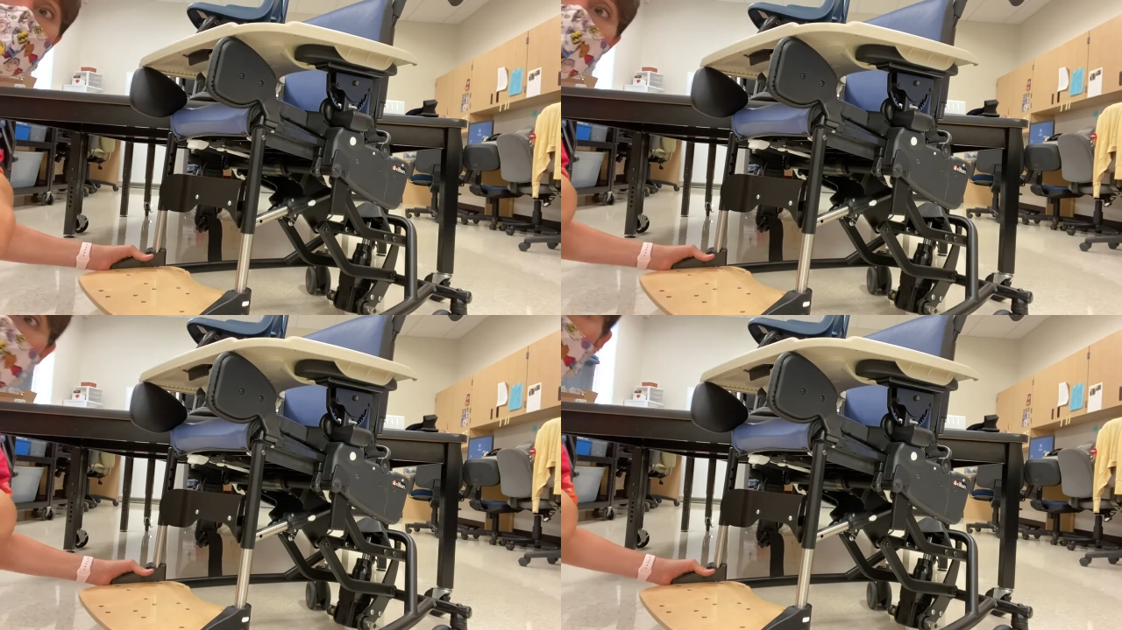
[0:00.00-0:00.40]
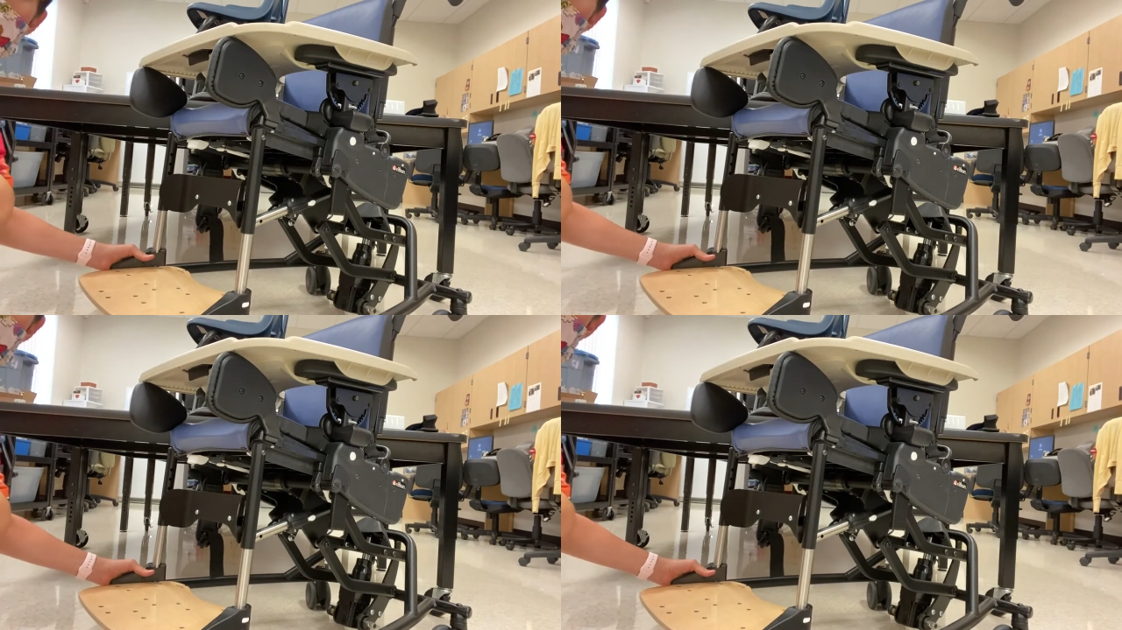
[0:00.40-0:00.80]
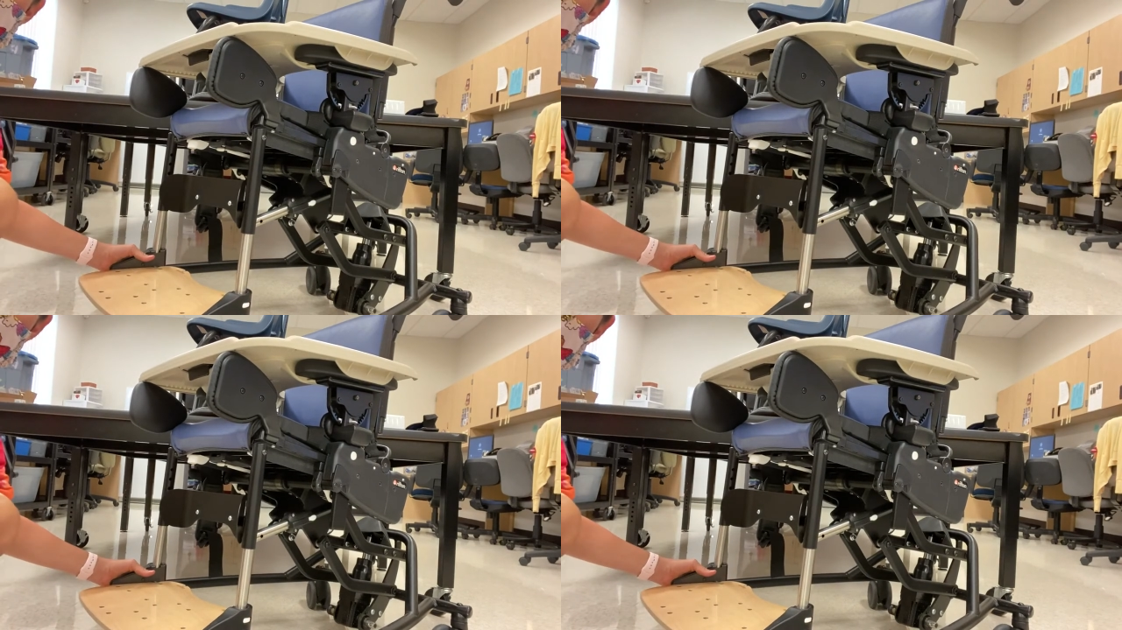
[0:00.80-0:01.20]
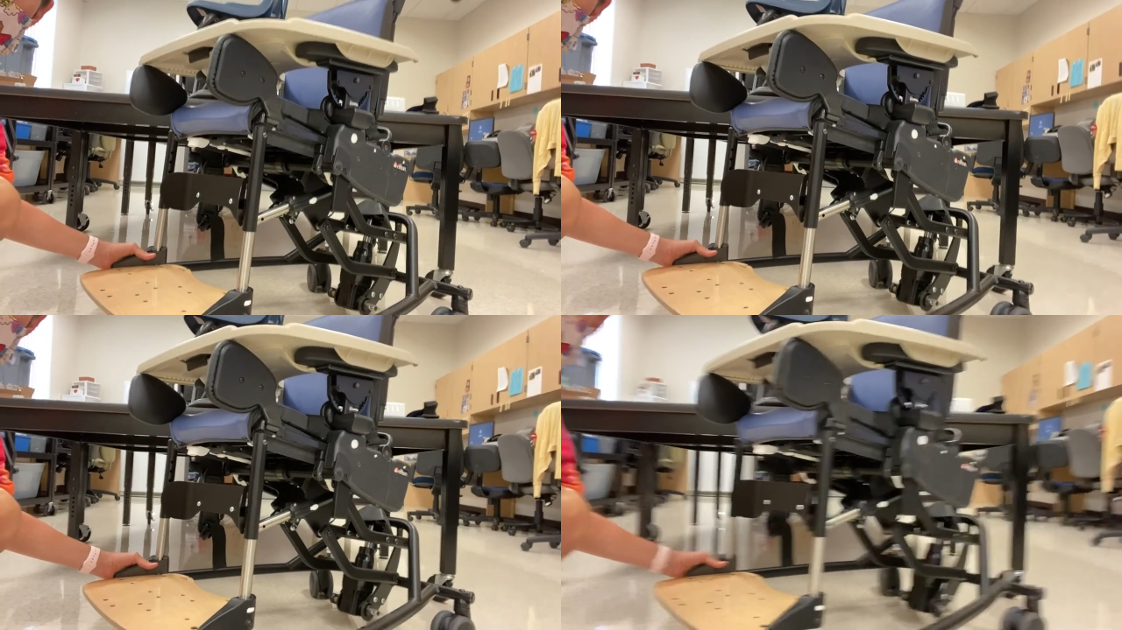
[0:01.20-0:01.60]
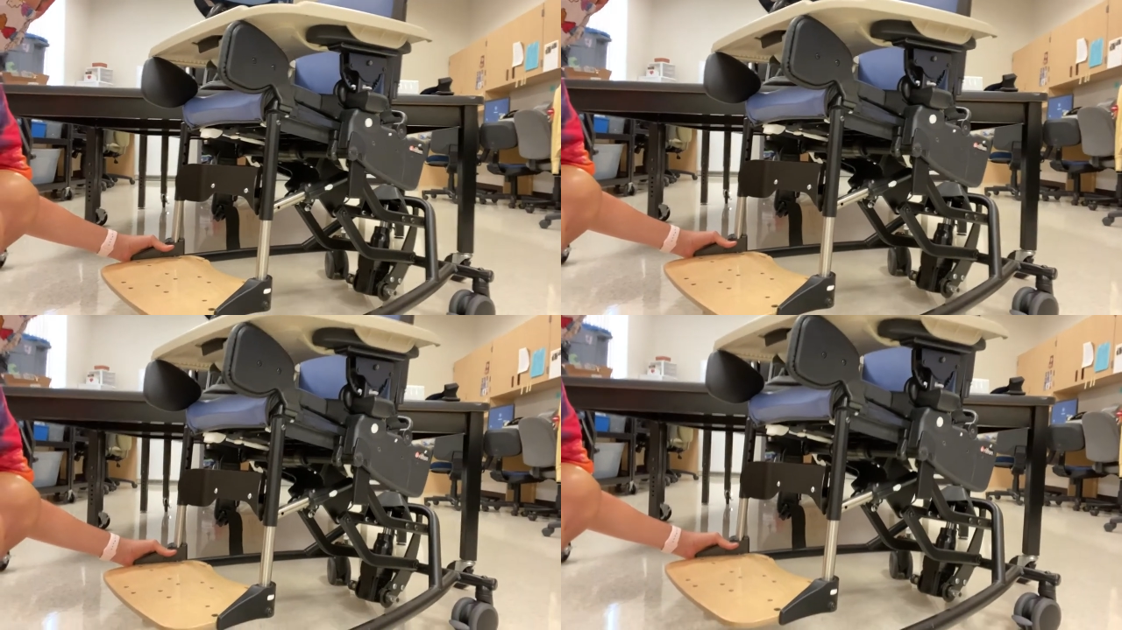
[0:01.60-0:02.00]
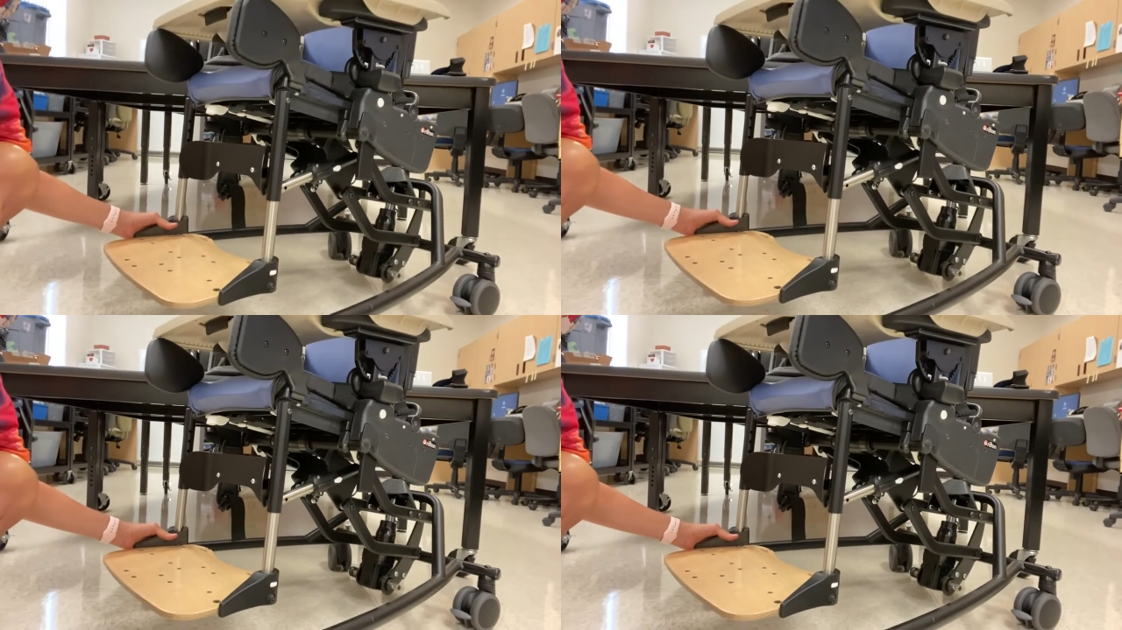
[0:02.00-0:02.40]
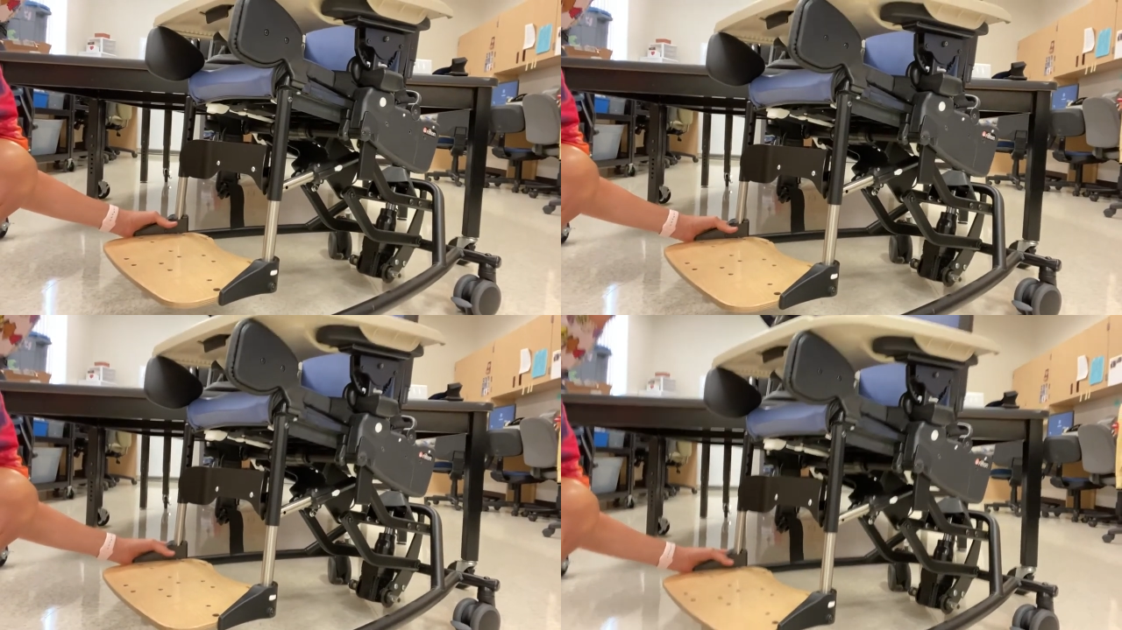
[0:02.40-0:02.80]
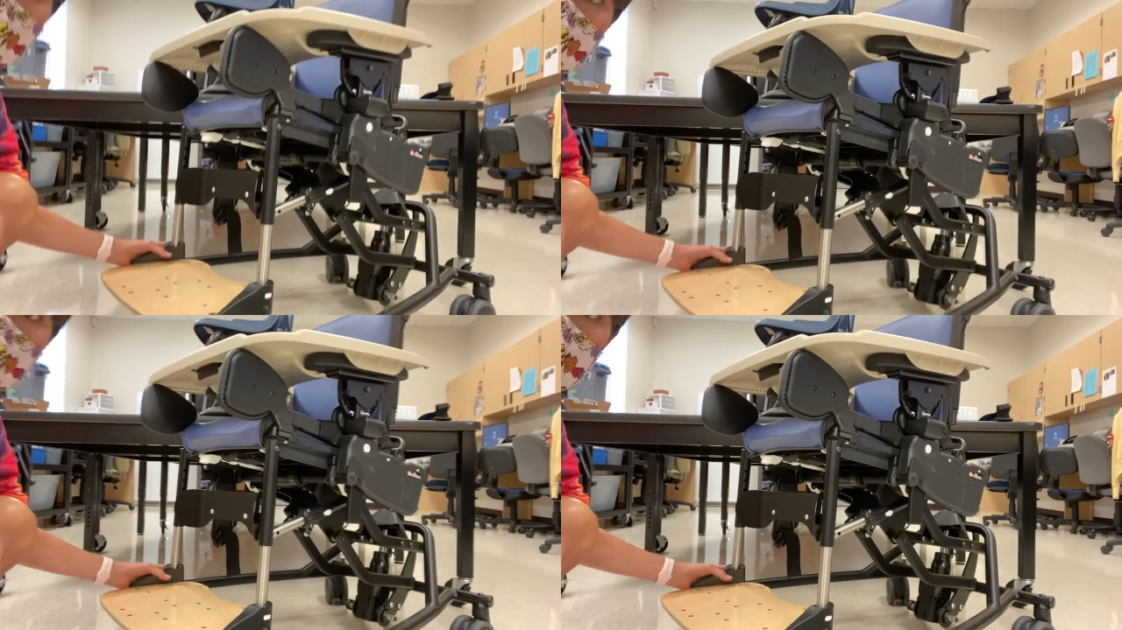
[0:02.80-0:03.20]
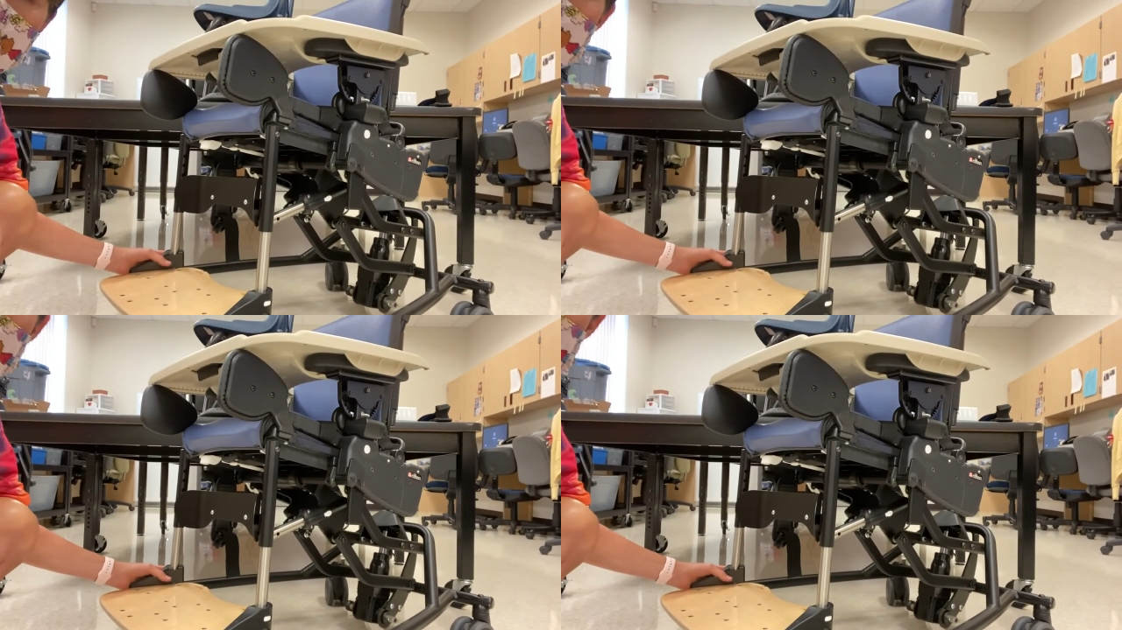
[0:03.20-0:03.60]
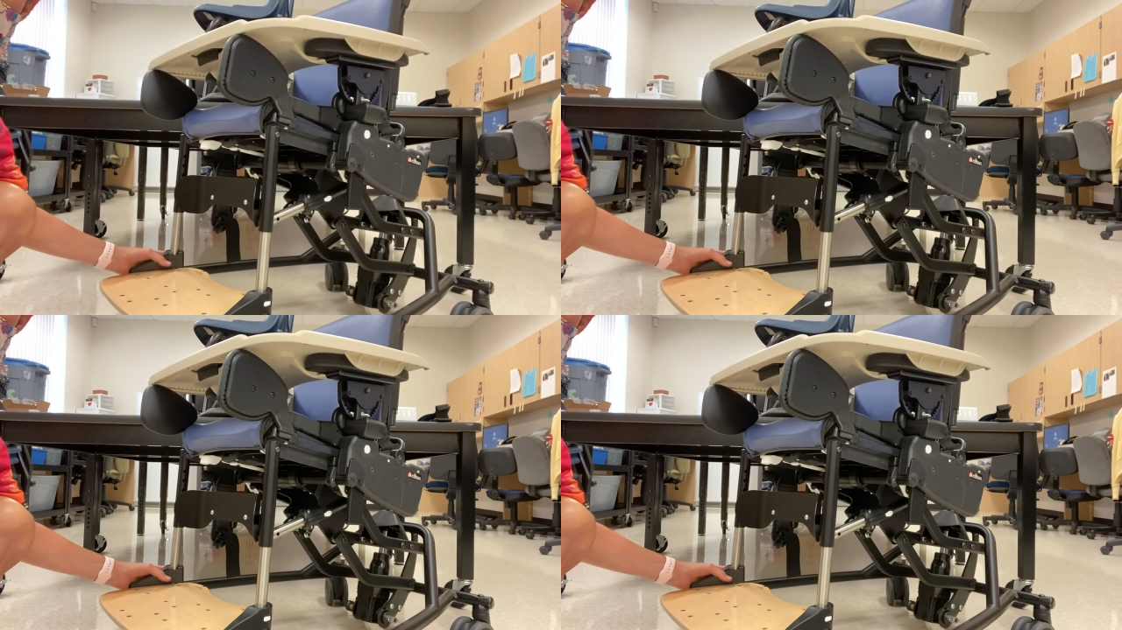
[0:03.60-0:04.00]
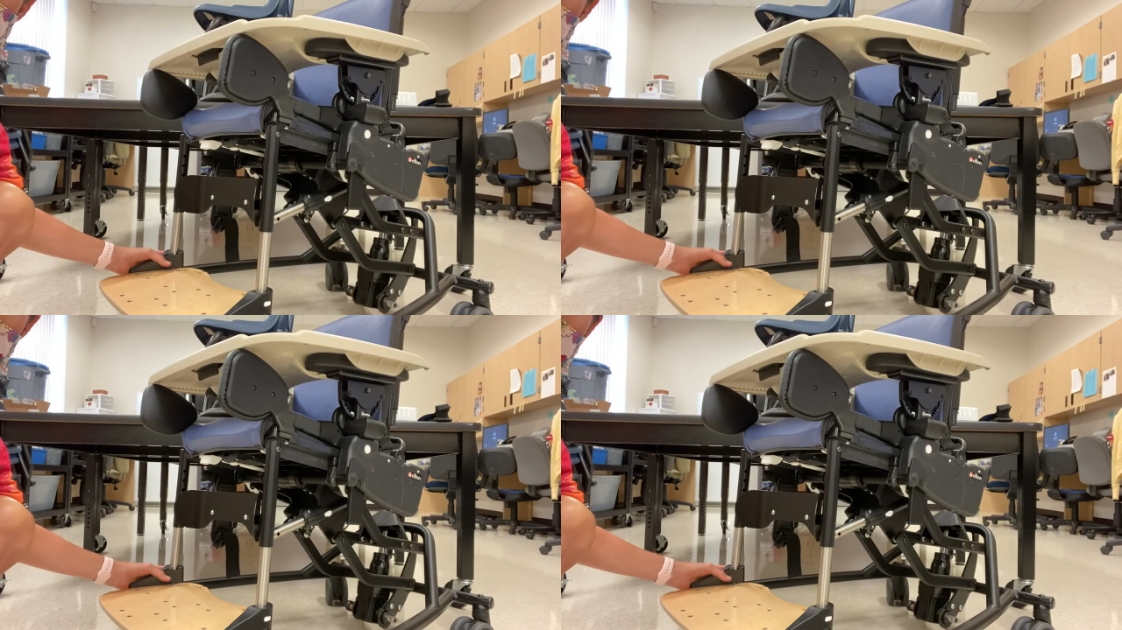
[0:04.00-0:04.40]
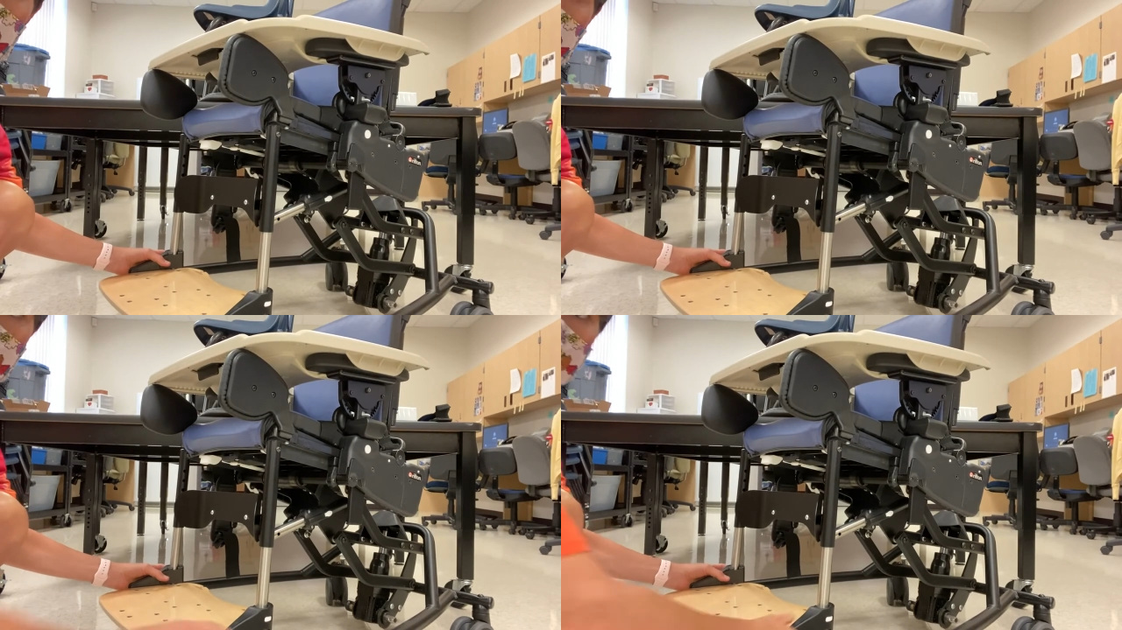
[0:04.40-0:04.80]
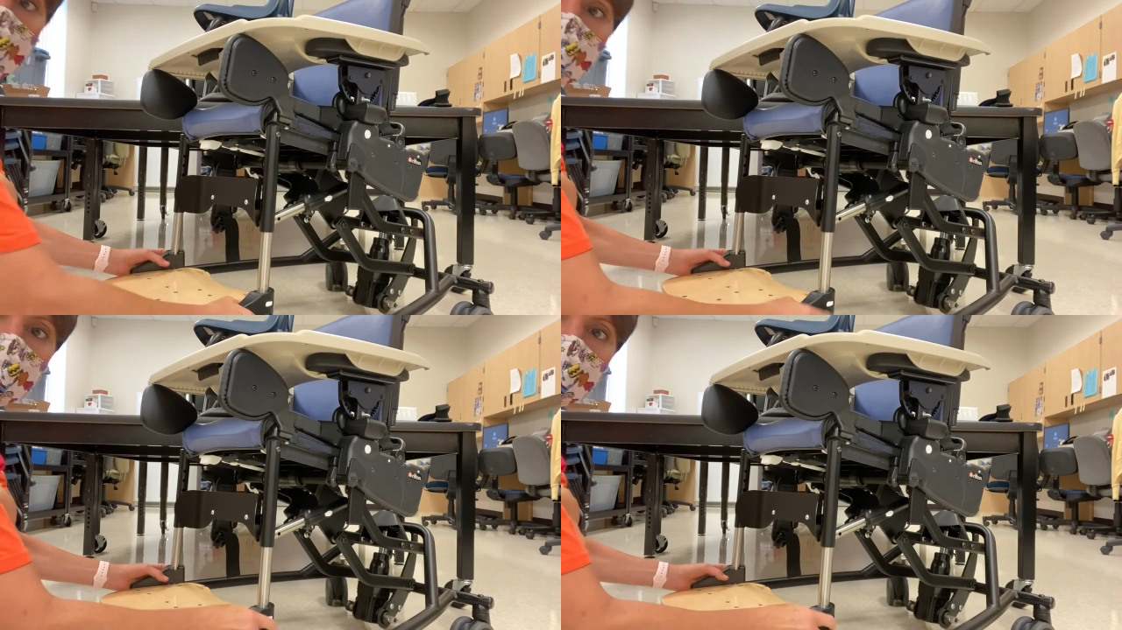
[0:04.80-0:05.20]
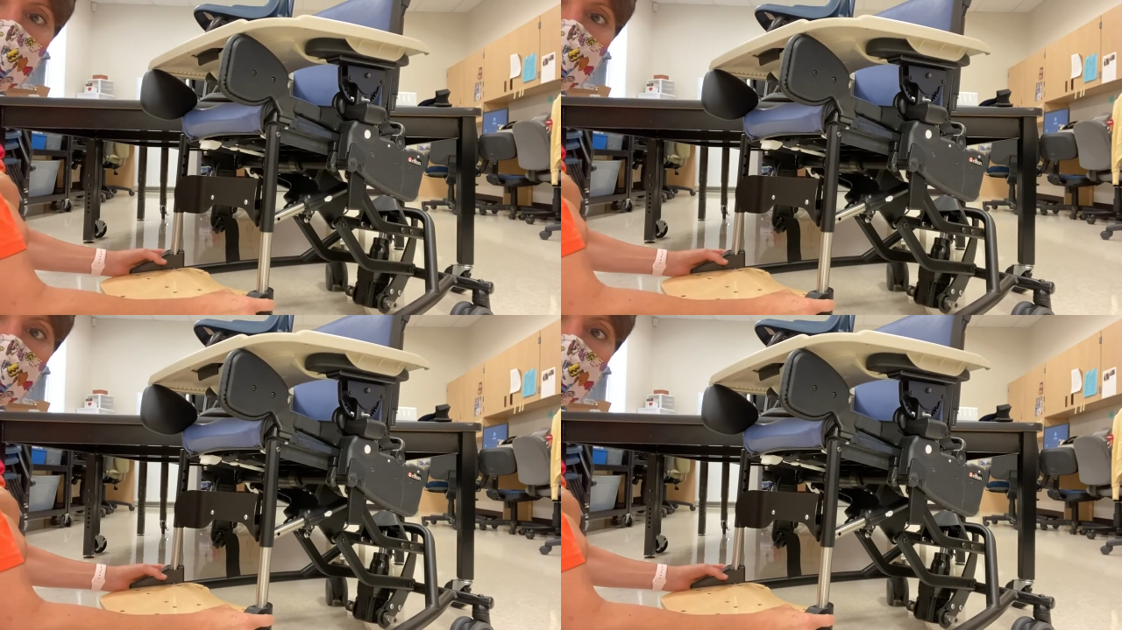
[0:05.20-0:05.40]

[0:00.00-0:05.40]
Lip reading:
(no speaker visible)